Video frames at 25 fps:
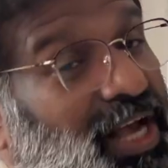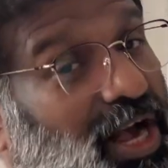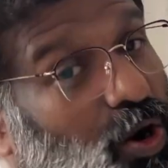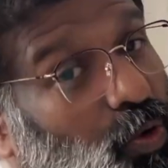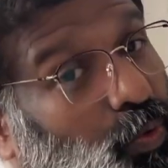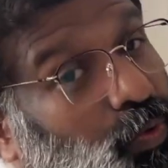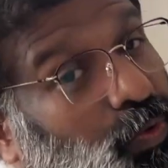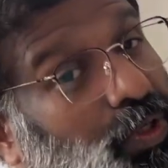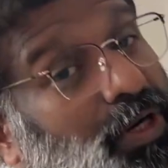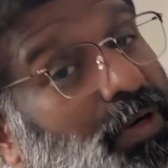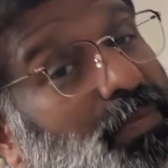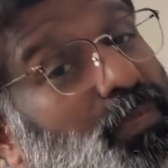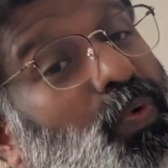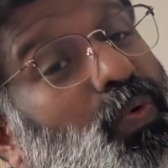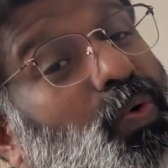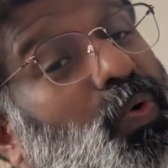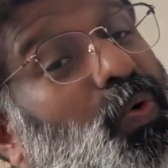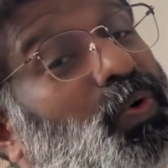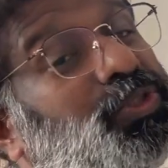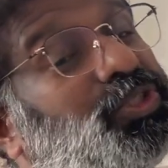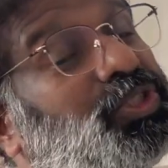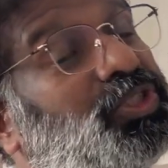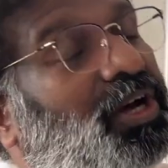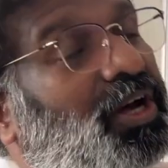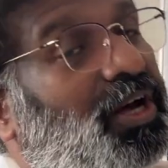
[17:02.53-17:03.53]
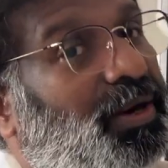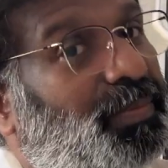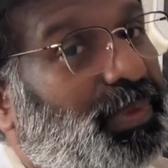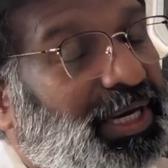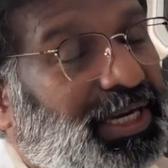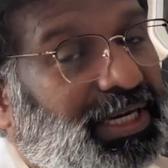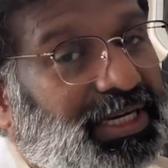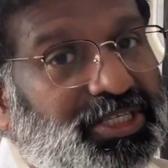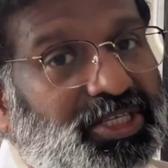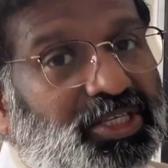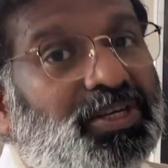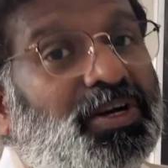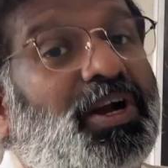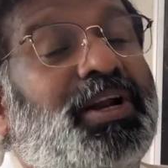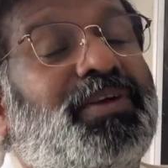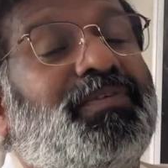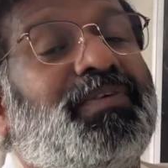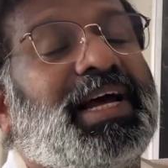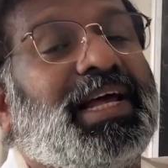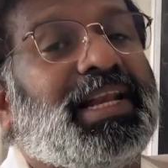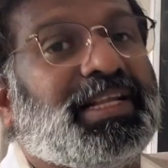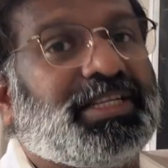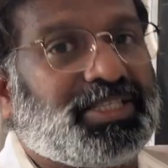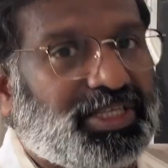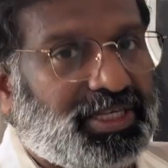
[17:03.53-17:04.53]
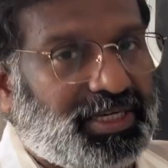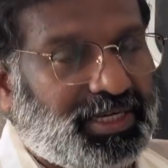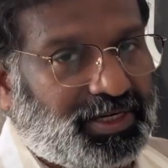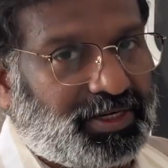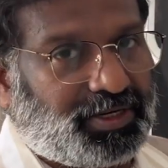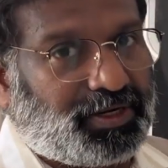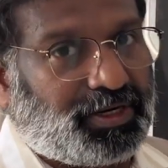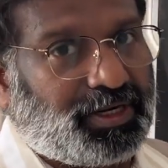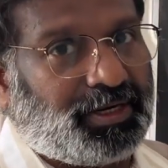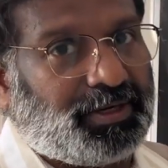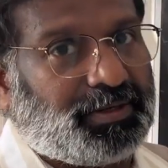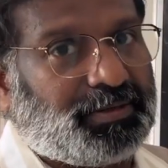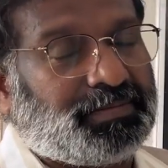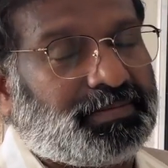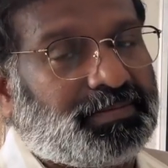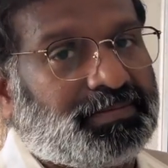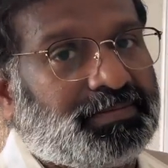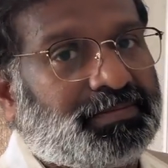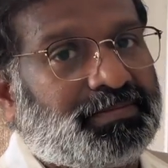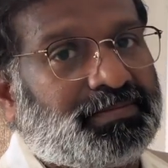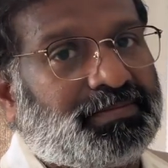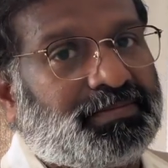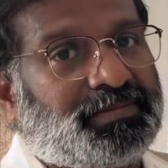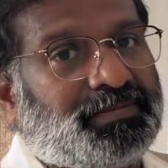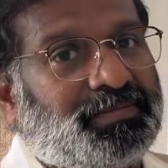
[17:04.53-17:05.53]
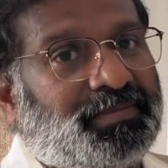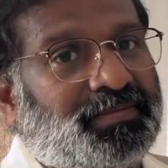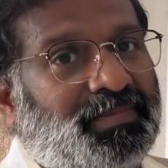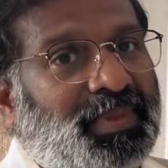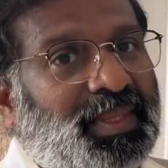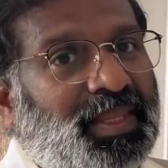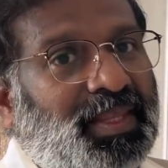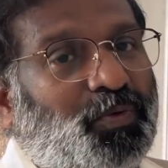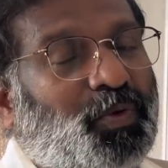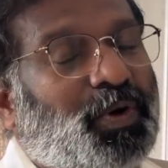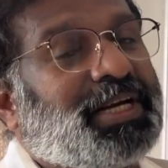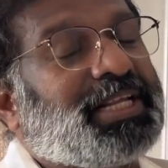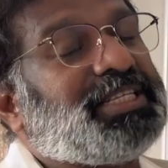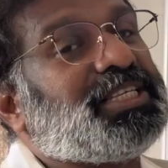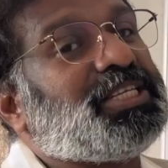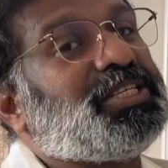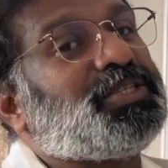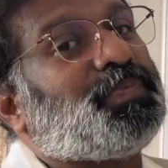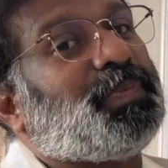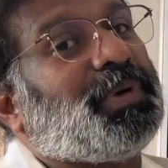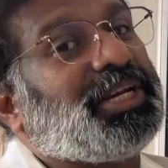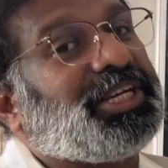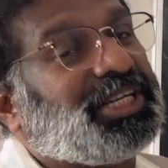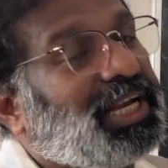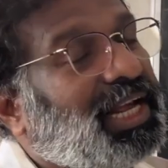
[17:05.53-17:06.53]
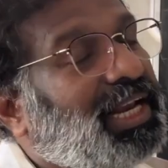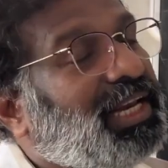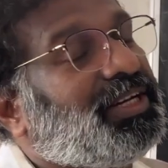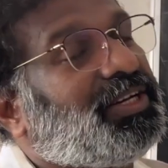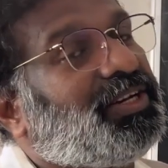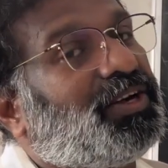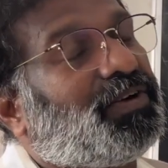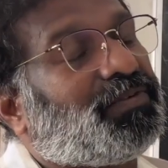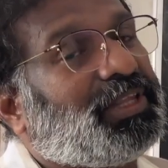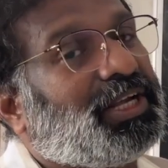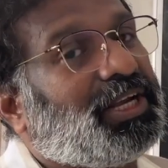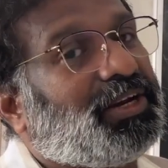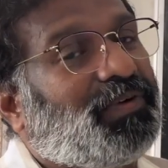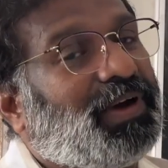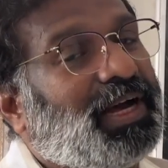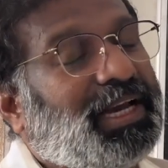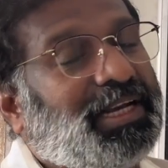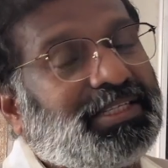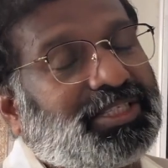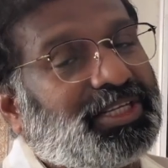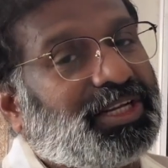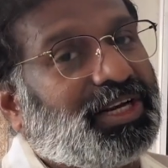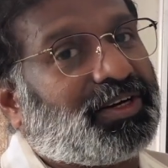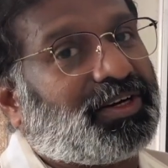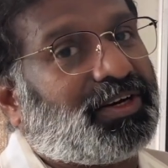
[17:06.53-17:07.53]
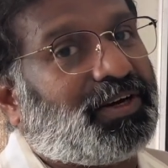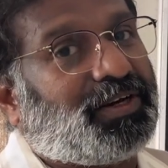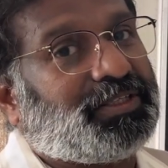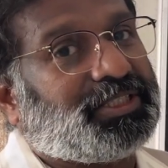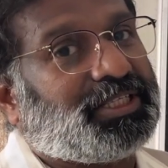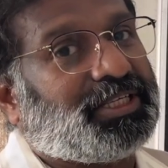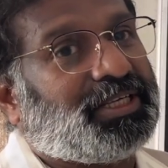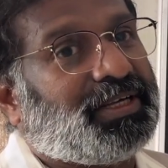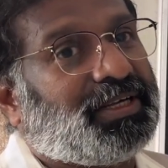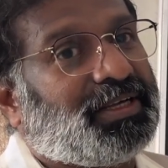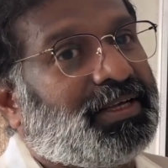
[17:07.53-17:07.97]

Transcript: outermost orbit is called valence electron. What is the speciality of that valence electrons?